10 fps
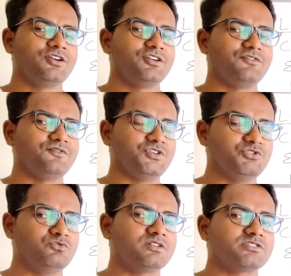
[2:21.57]
If
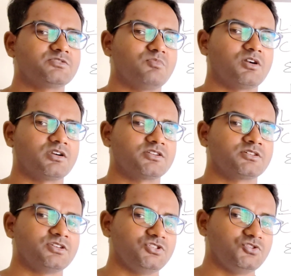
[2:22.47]
you are smart,
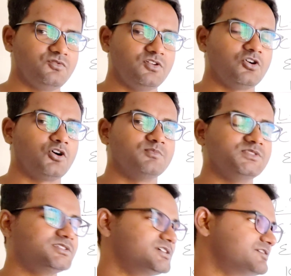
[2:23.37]
you will
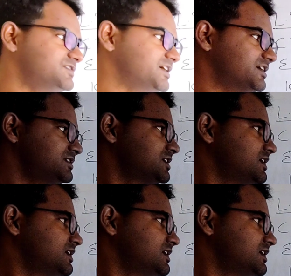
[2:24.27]
observe that